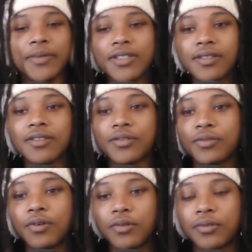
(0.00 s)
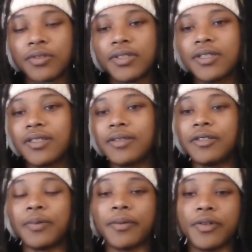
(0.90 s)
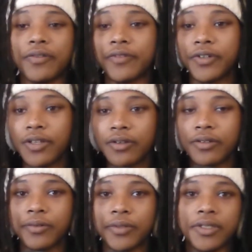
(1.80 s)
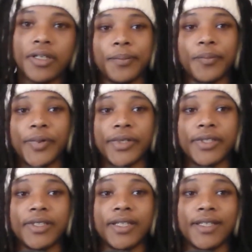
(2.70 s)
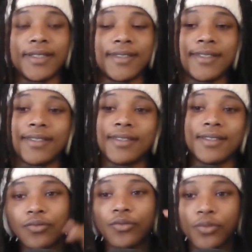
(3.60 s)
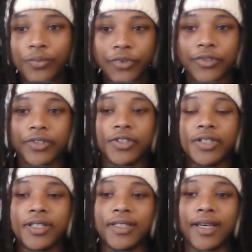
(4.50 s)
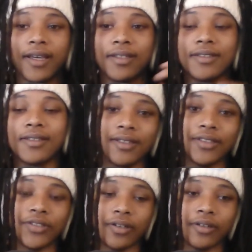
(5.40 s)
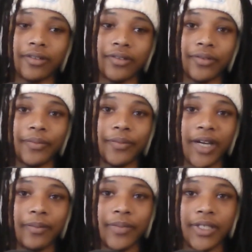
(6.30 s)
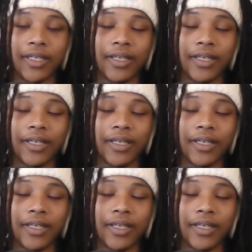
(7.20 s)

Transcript: he's a little too old. They're probably going for a younger one, but it's rumored that Giancarlo might be